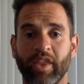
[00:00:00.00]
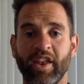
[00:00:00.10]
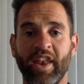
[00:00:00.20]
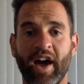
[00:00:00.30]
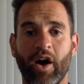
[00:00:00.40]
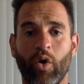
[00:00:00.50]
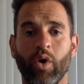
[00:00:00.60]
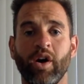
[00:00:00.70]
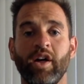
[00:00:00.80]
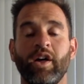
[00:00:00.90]
Now,
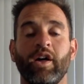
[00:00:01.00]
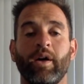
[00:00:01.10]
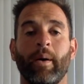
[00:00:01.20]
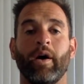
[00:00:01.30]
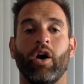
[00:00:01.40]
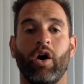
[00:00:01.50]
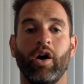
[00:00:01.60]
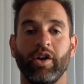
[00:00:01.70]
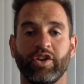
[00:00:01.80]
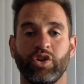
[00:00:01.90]

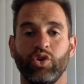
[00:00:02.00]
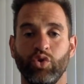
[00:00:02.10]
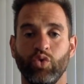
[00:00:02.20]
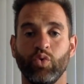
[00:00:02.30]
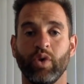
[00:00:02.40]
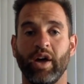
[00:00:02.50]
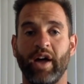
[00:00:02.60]
on to